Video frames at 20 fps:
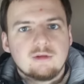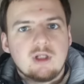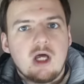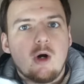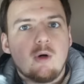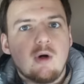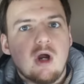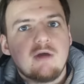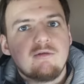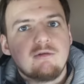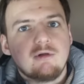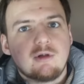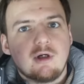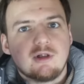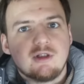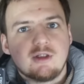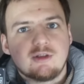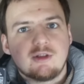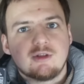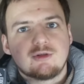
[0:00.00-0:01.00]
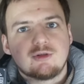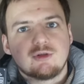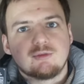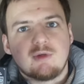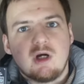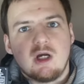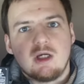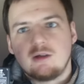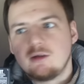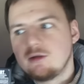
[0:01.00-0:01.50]
Now I will connect it to
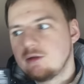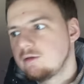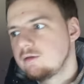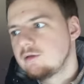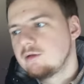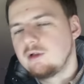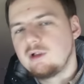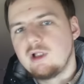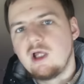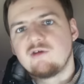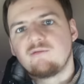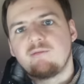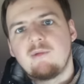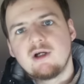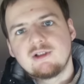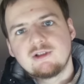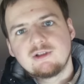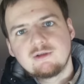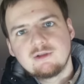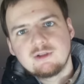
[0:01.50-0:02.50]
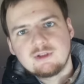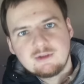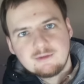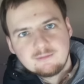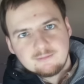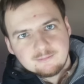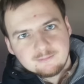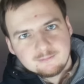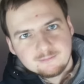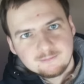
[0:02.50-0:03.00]
my live batteries.